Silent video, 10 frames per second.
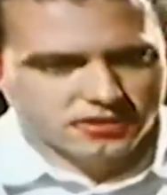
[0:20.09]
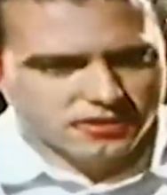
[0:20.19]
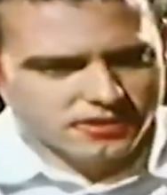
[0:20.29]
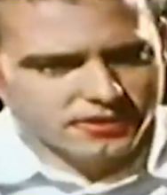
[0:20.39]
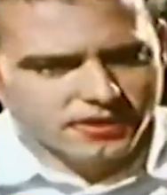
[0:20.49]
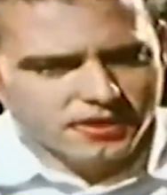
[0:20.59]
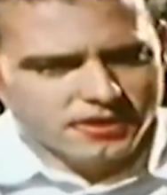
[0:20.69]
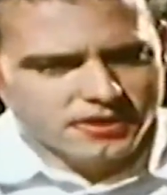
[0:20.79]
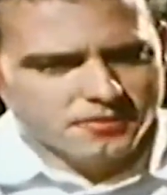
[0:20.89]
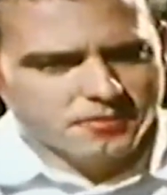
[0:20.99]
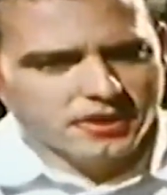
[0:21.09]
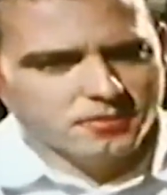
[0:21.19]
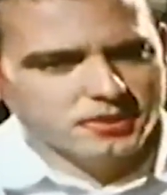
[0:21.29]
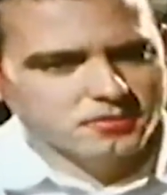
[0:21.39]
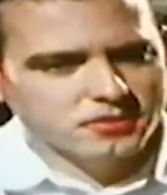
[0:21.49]
I don't think
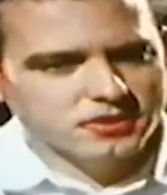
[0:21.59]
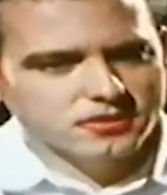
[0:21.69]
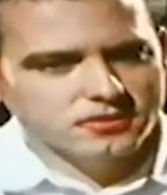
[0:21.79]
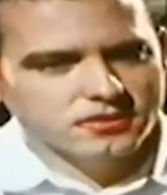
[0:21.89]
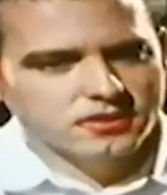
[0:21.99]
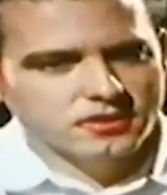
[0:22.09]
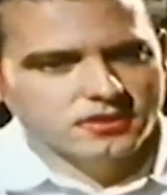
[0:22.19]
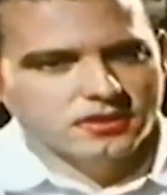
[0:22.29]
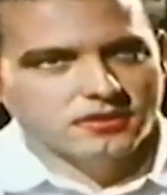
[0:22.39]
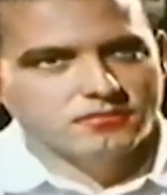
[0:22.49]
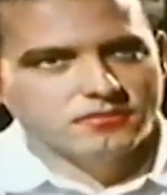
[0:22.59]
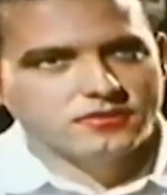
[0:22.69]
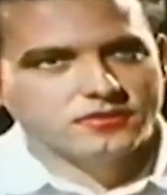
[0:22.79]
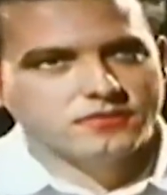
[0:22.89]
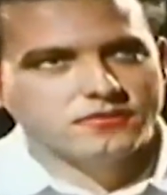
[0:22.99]
many people do.
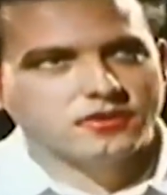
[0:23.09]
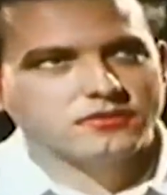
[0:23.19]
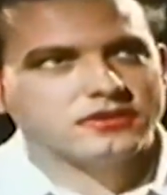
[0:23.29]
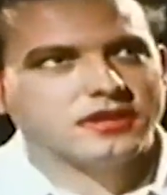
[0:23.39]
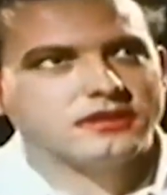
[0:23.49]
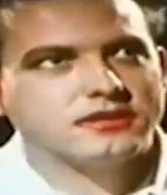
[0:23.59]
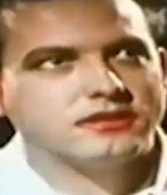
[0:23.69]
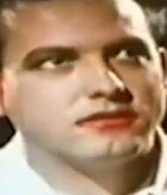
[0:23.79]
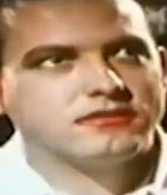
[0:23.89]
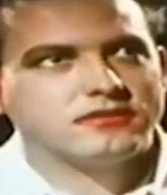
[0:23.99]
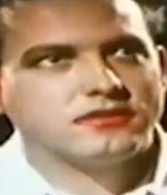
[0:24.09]
If you're involved in anything